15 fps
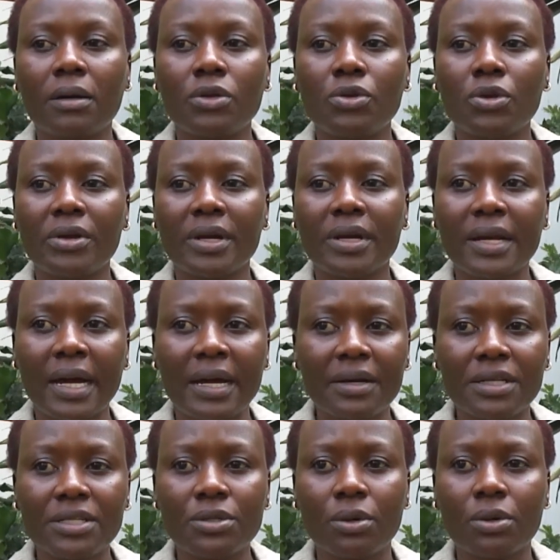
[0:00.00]
You're
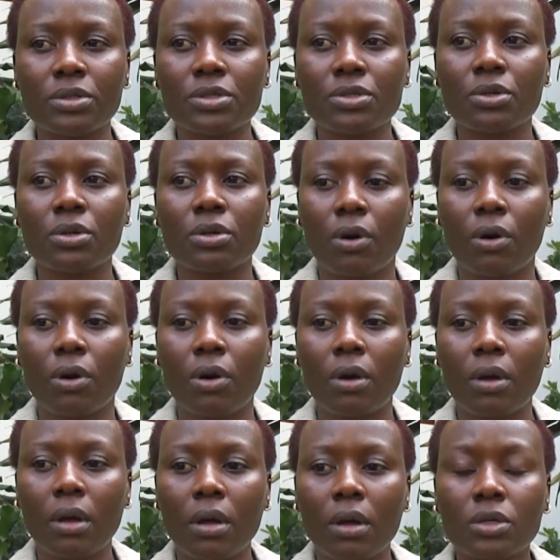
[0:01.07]
encouraged also
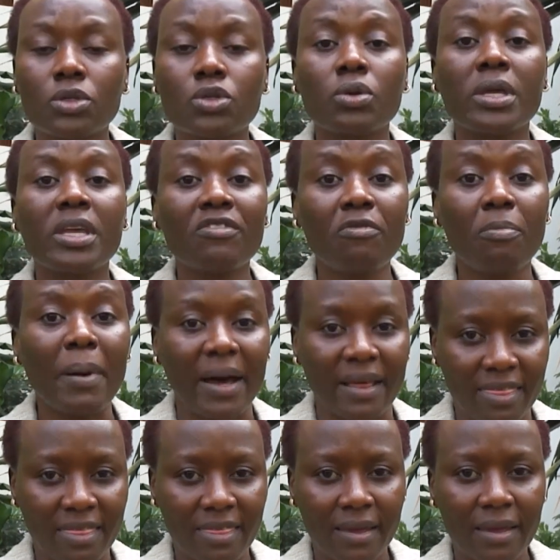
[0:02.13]
to give
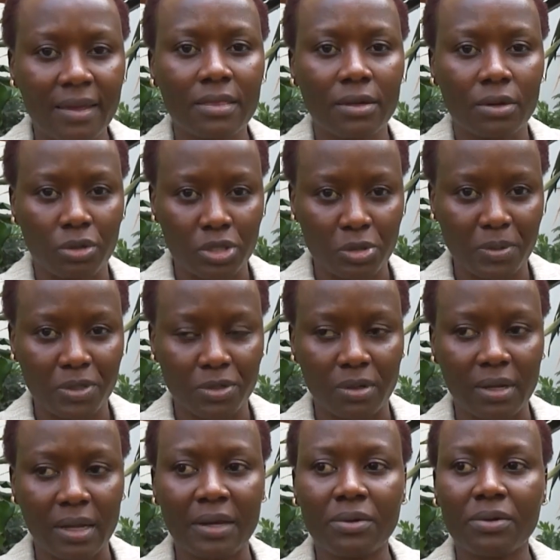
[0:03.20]
birth in the
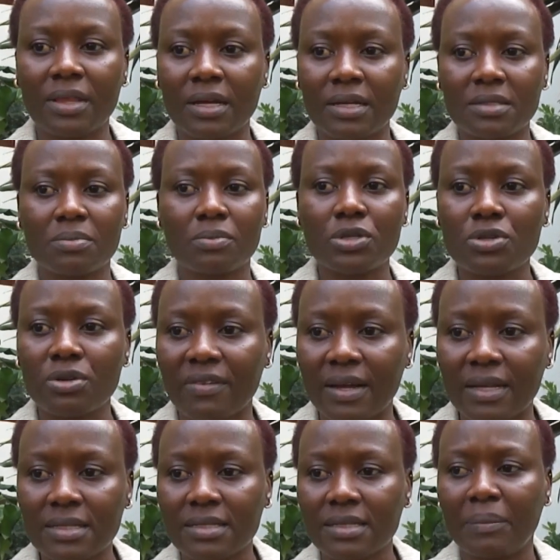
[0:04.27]
hospital. I know that most of
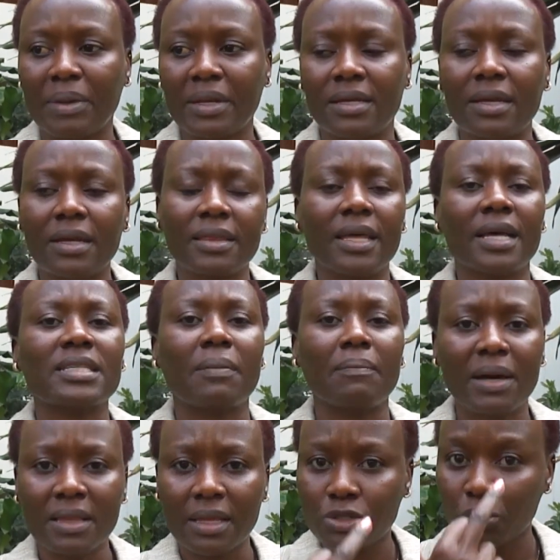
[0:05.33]
us, there are some
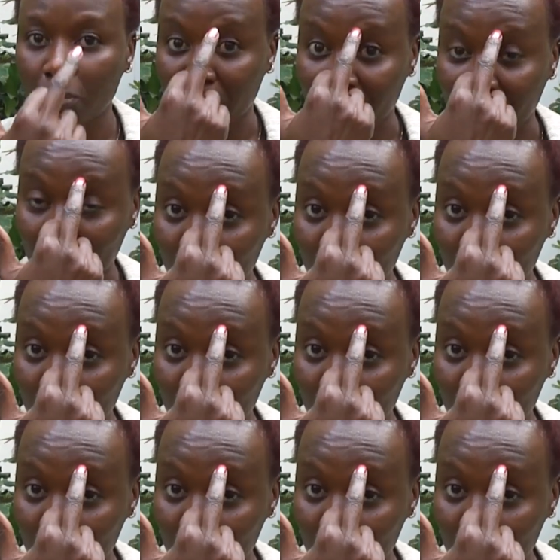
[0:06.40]
mothers who prefer